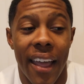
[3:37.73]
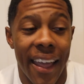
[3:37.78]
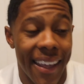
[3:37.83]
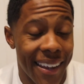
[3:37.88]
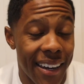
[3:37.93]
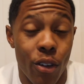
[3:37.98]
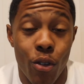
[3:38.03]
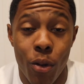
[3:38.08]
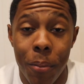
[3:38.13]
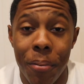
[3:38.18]

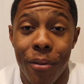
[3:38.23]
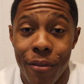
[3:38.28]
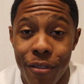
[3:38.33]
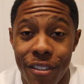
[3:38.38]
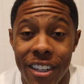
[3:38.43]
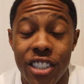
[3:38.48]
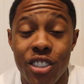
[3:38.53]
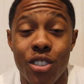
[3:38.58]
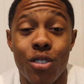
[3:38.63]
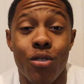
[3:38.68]
and it will
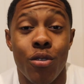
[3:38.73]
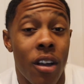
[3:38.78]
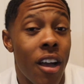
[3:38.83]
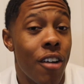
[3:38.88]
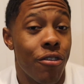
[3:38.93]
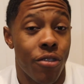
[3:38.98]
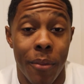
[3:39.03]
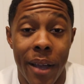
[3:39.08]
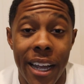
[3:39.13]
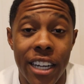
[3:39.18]
prevent you
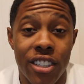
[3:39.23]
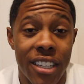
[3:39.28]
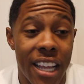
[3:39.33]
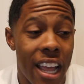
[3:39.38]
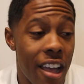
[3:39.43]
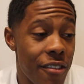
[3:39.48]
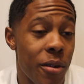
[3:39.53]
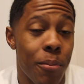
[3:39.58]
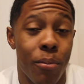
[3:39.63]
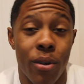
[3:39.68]
from
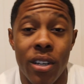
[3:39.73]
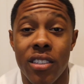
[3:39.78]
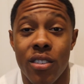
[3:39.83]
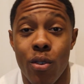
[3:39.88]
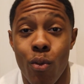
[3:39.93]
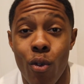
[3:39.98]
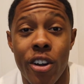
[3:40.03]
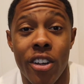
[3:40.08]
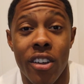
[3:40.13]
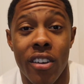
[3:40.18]
actually having to put
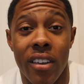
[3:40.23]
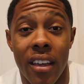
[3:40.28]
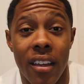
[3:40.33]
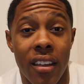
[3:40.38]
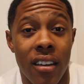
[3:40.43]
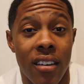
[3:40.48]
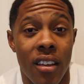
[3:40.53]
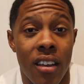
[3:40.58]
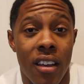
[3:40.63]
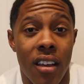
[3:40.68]
the work in,